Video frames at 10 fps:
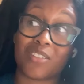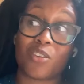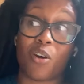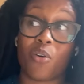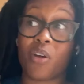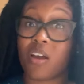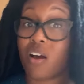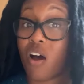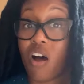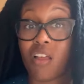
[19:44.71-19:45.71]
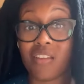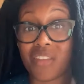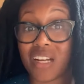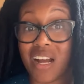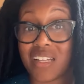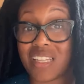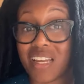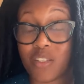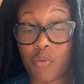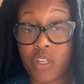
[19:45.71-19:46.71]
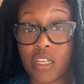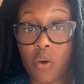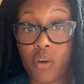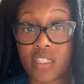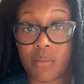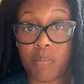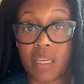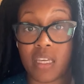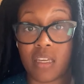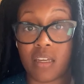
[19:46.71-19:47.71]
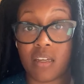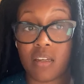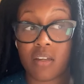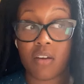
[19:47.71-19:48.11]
So all of the content is really going to be,